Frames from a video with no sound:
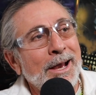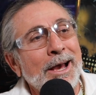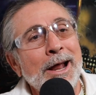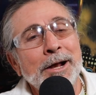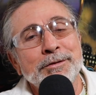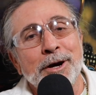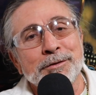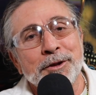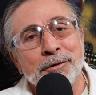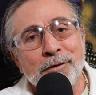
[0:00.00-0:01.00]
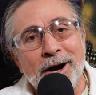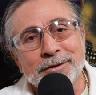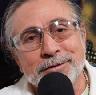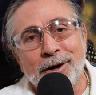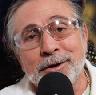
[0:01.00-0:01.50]
and I talk to the
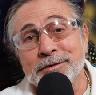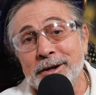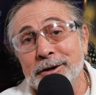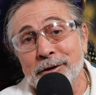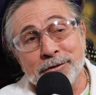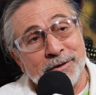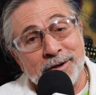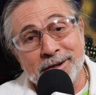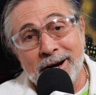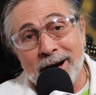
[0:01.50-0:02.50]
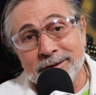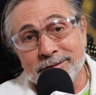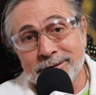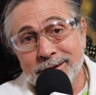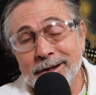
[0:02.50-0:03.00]
rock stars, the heroes, and the
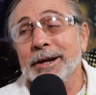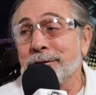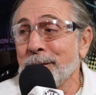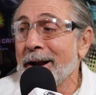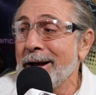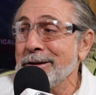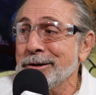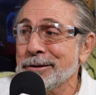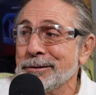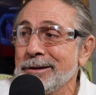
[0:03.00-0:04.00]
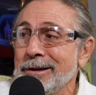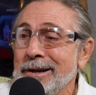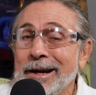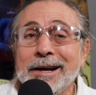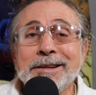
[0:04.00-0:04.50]
gods. It's what I do.
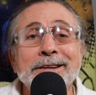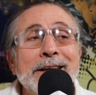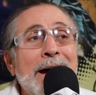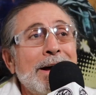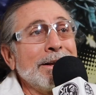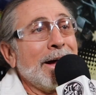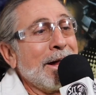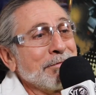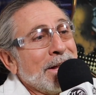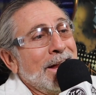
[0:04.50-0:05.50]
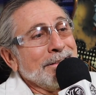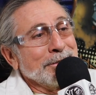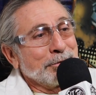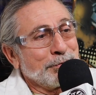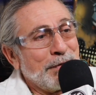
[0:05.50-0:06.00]
And tonight, I've got
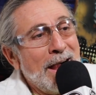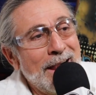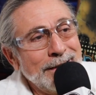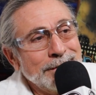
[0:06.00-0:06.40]
this fine